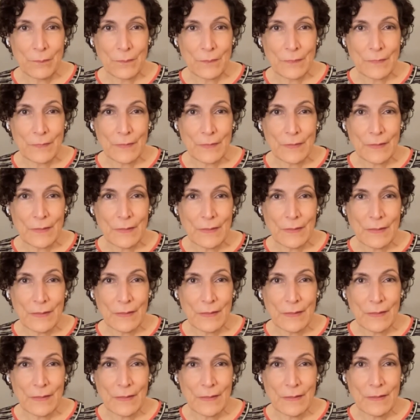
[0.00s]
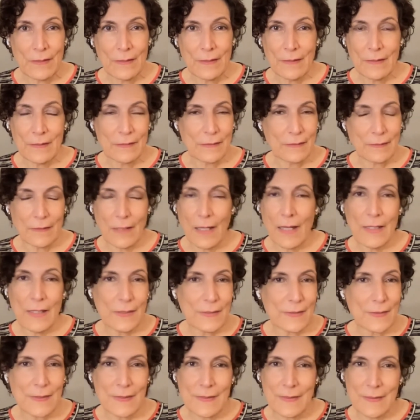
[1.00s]
mm-hmm.
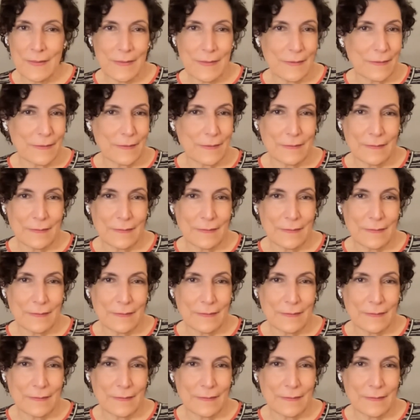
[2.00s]
that's